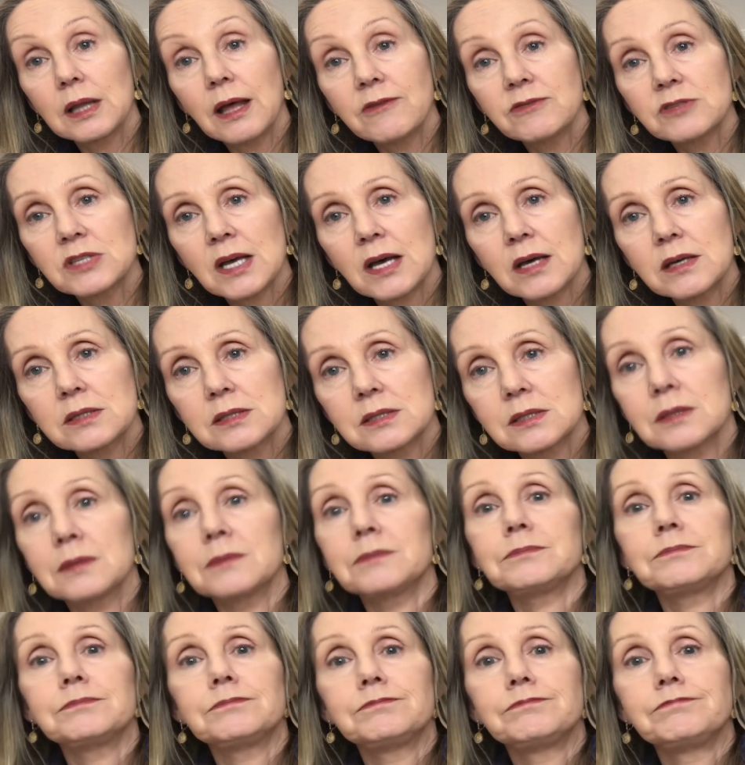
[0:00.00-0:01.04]
loves us
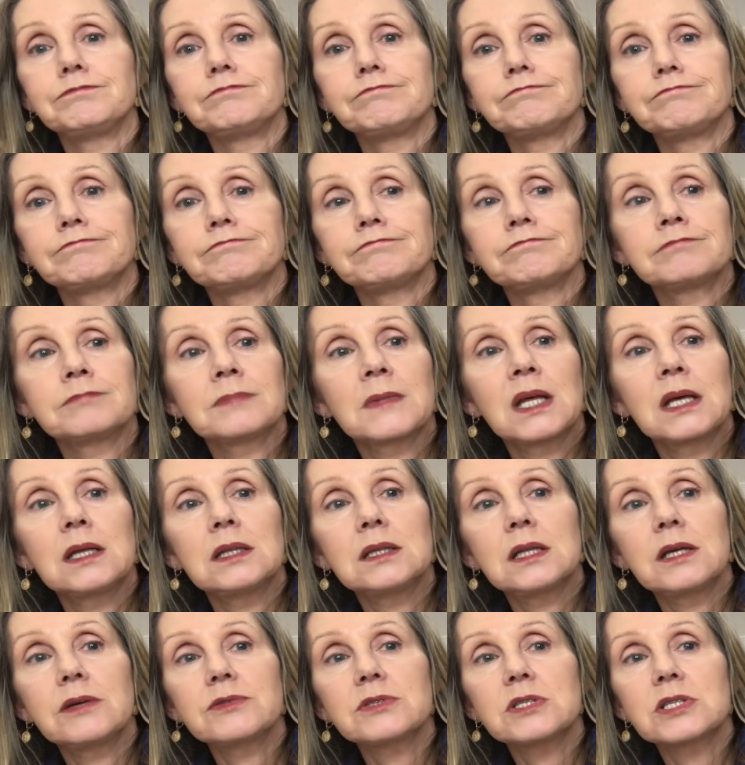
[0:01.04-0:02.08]
and
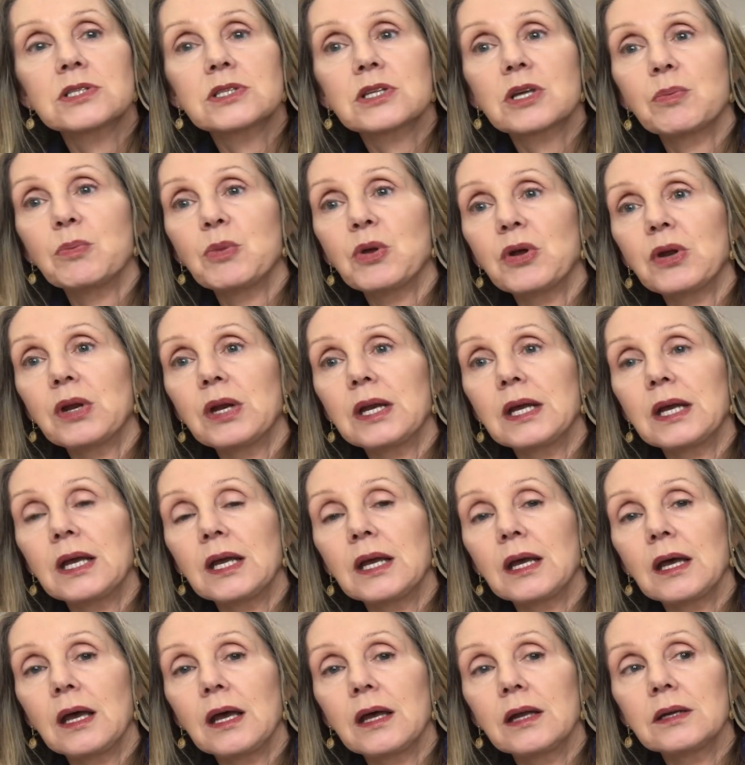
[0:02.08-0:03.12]
loves this
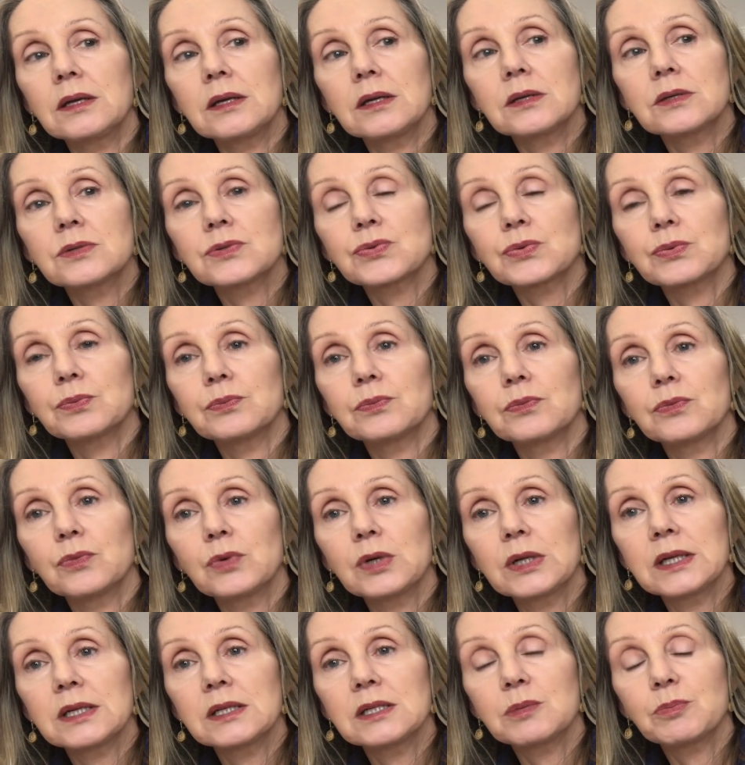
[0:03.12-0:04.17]
community and is
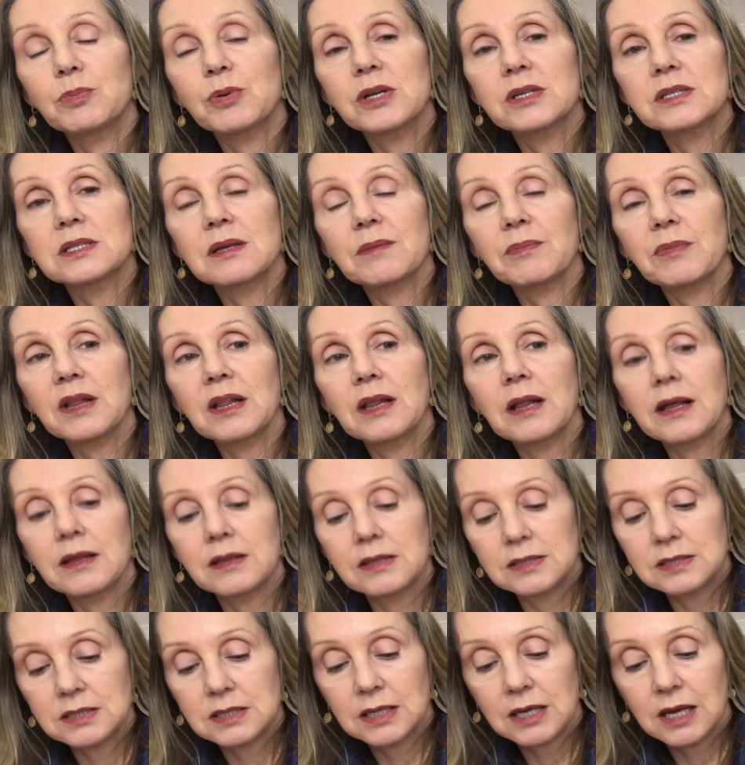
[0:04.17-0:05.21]
willing to put something
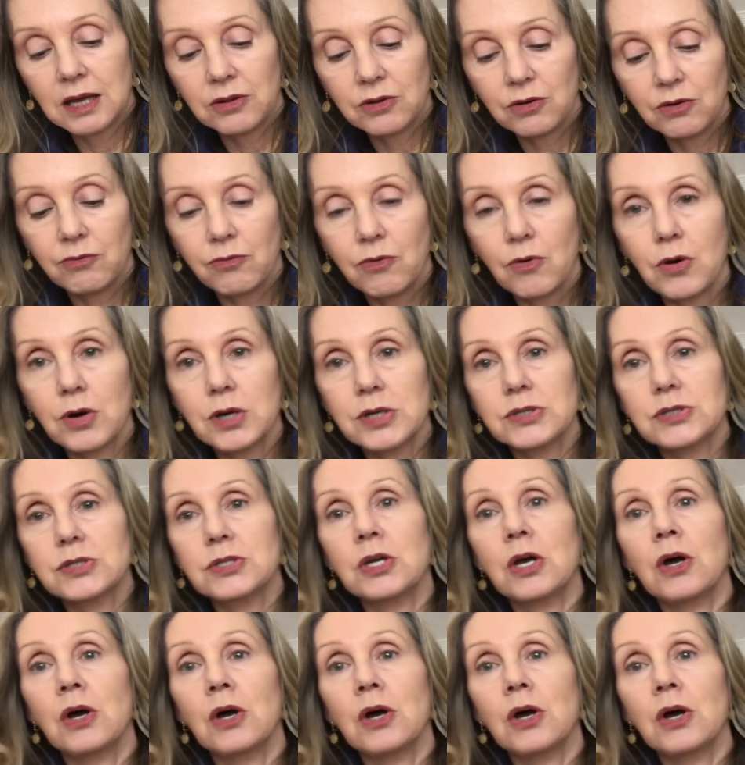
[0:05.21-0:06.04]
like this together for us.